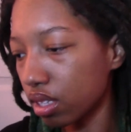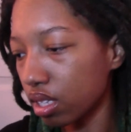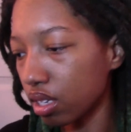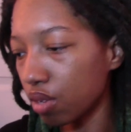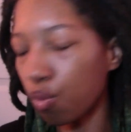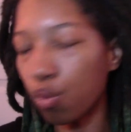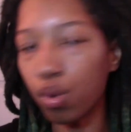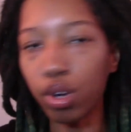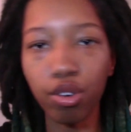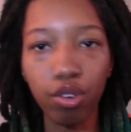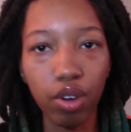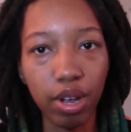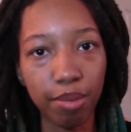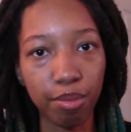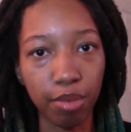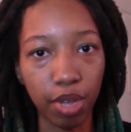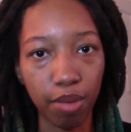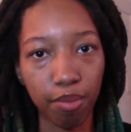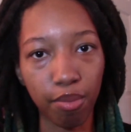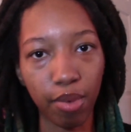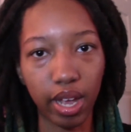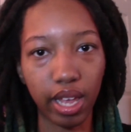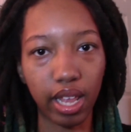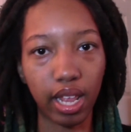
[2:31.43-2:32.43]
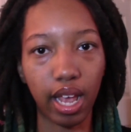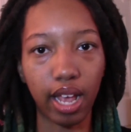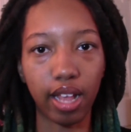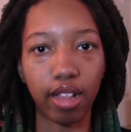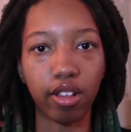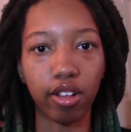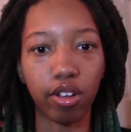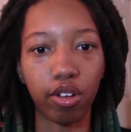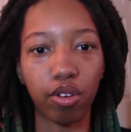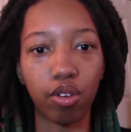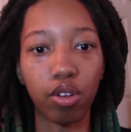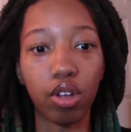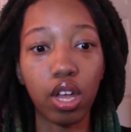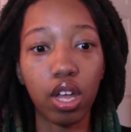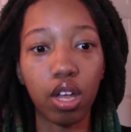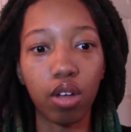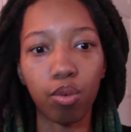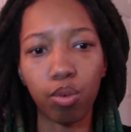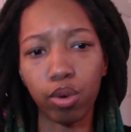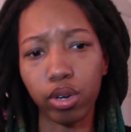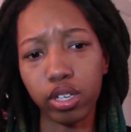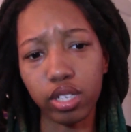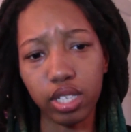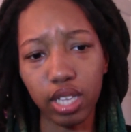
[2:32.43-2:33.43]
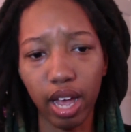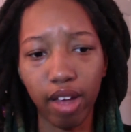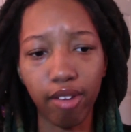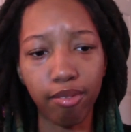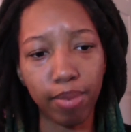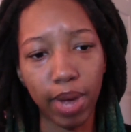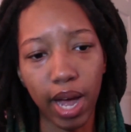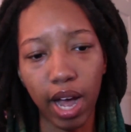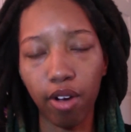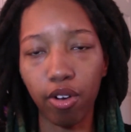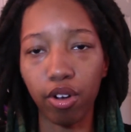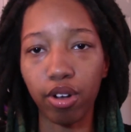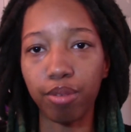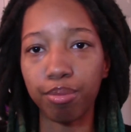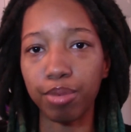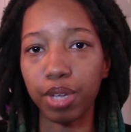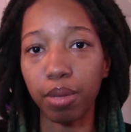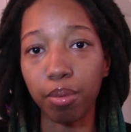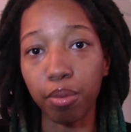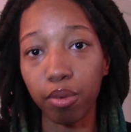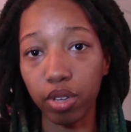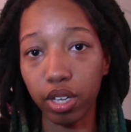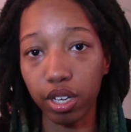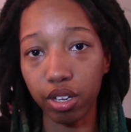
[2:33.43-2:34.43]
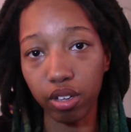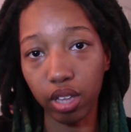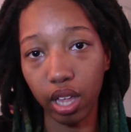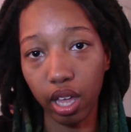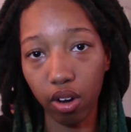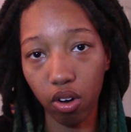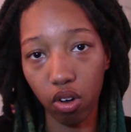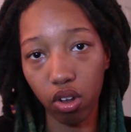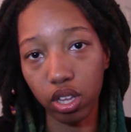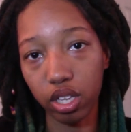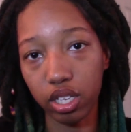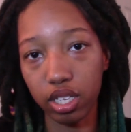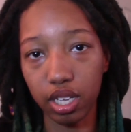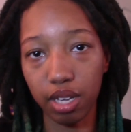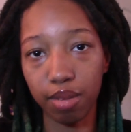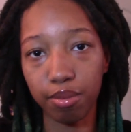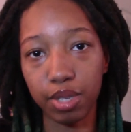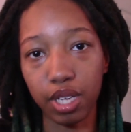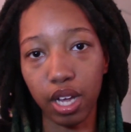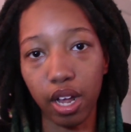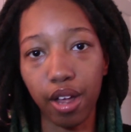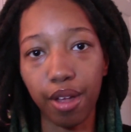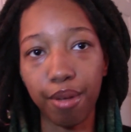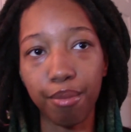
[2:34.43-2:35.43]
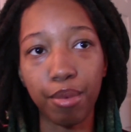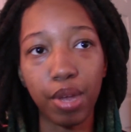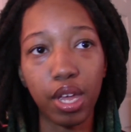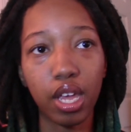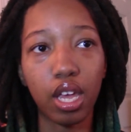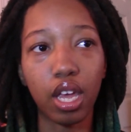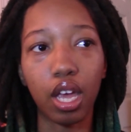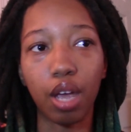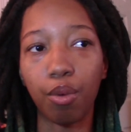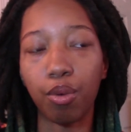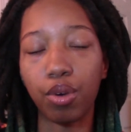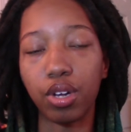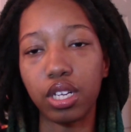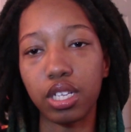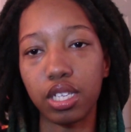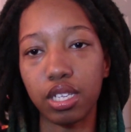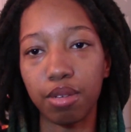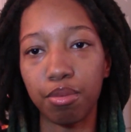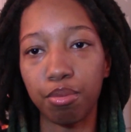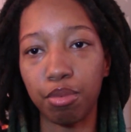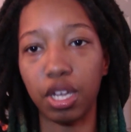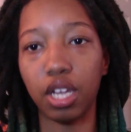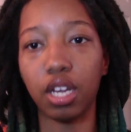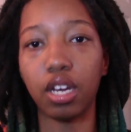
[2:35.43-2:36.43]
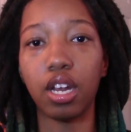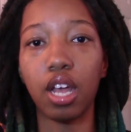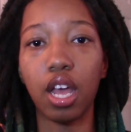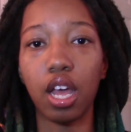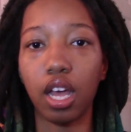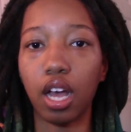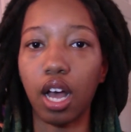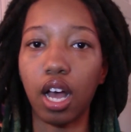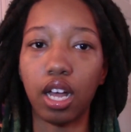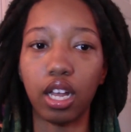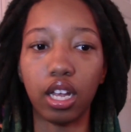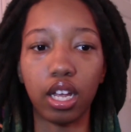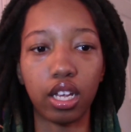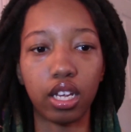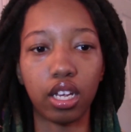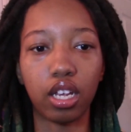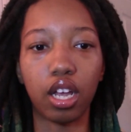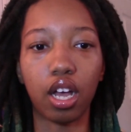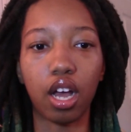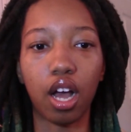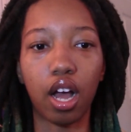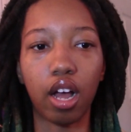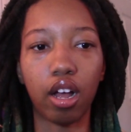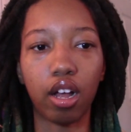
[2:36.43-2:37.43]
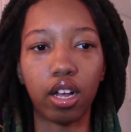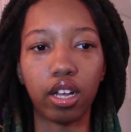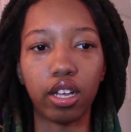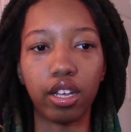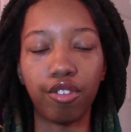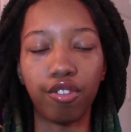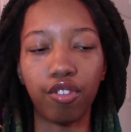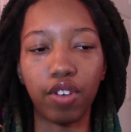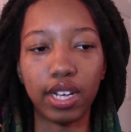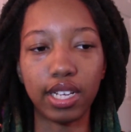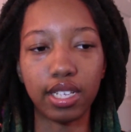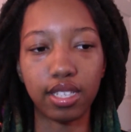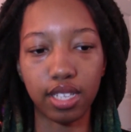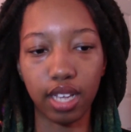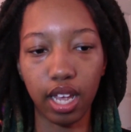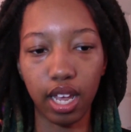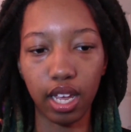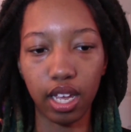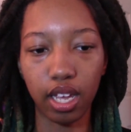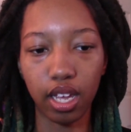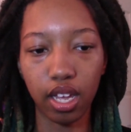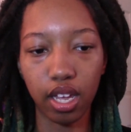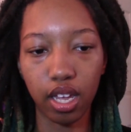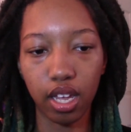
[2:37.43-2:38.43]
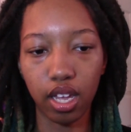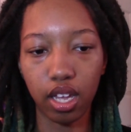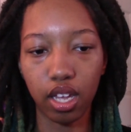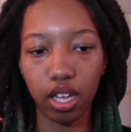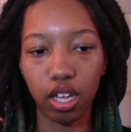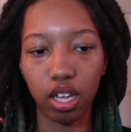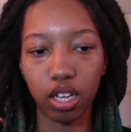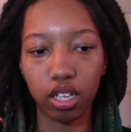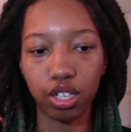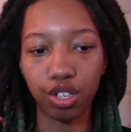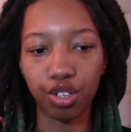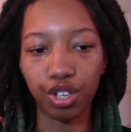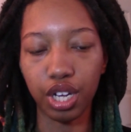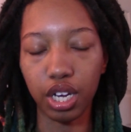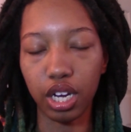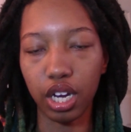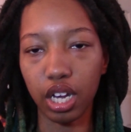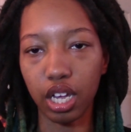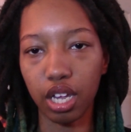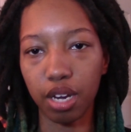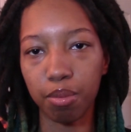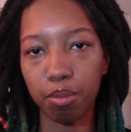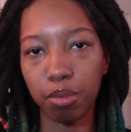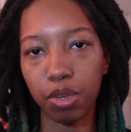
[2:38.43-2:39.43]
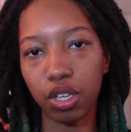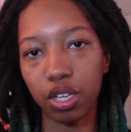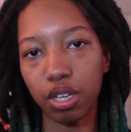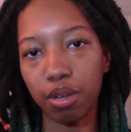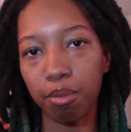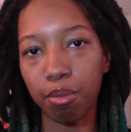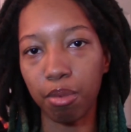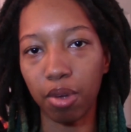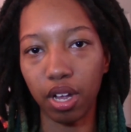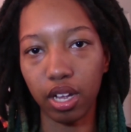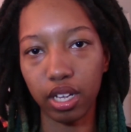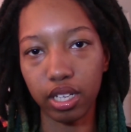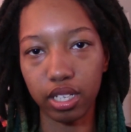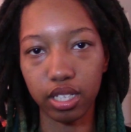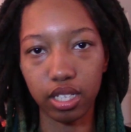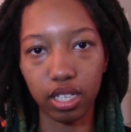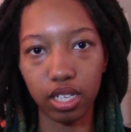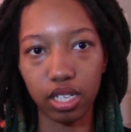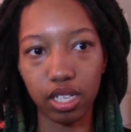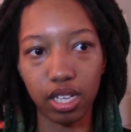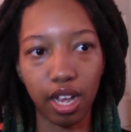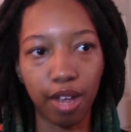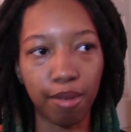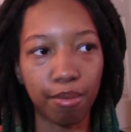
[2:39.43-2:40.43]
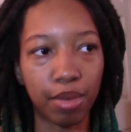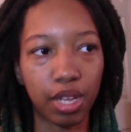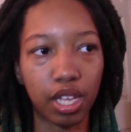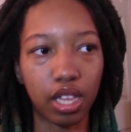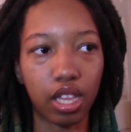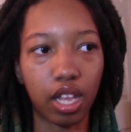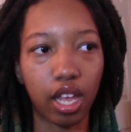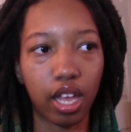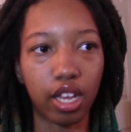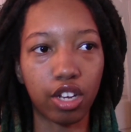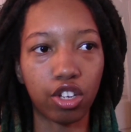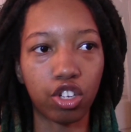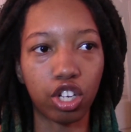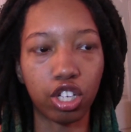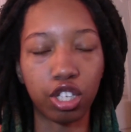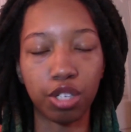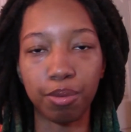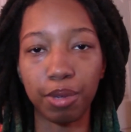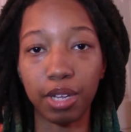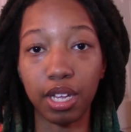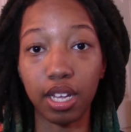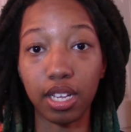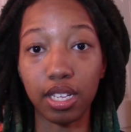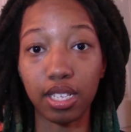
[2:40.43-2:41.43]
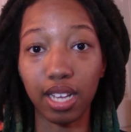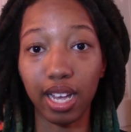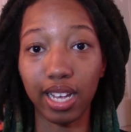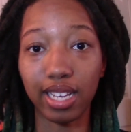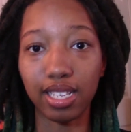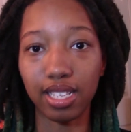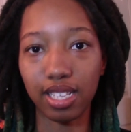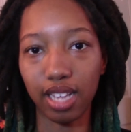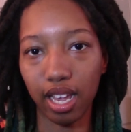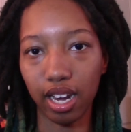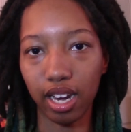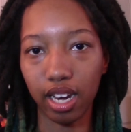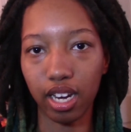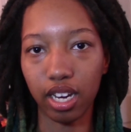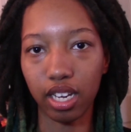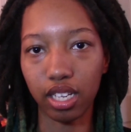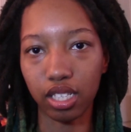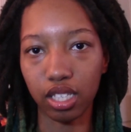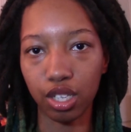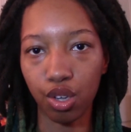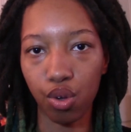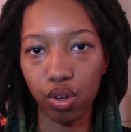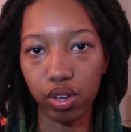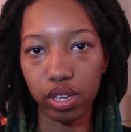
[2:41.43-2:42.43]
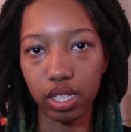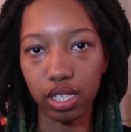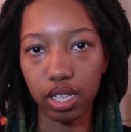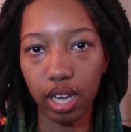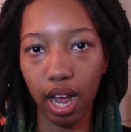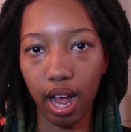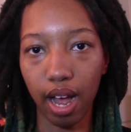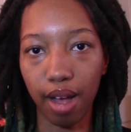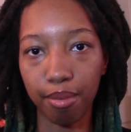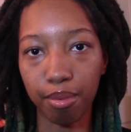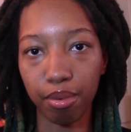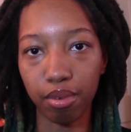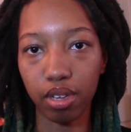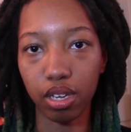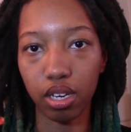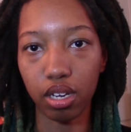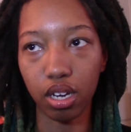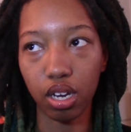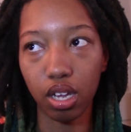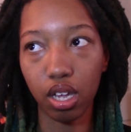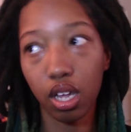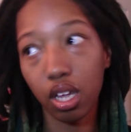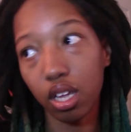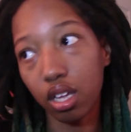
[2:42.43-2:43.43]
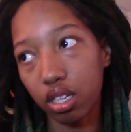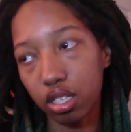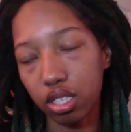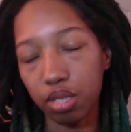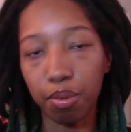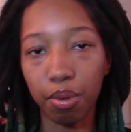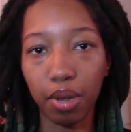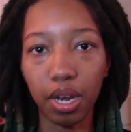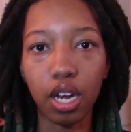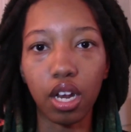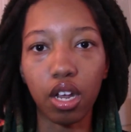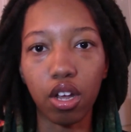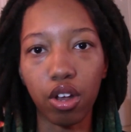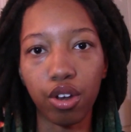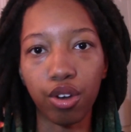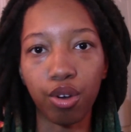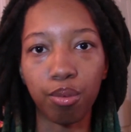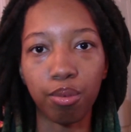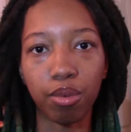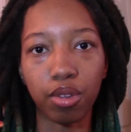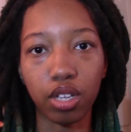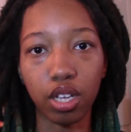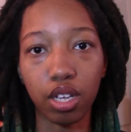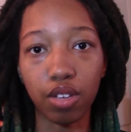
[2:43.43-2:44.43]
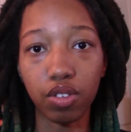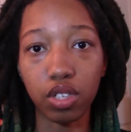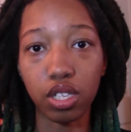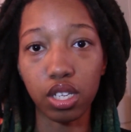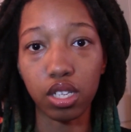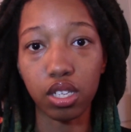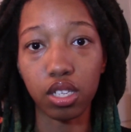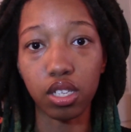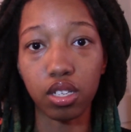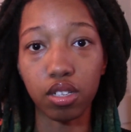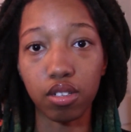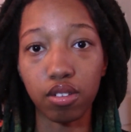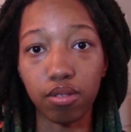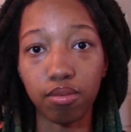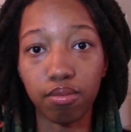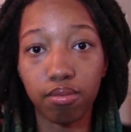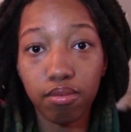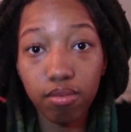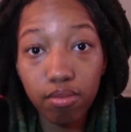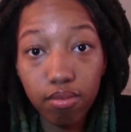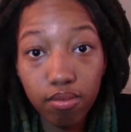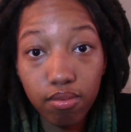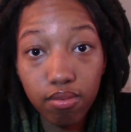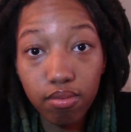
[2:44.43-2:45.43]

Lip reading: What do I mean by that though? Words have power. People hear that all the damn time. And what does it mean? If I say you're going to get $1 million, does that mean that just because I said it, it's going to happen? Depending on your belief system.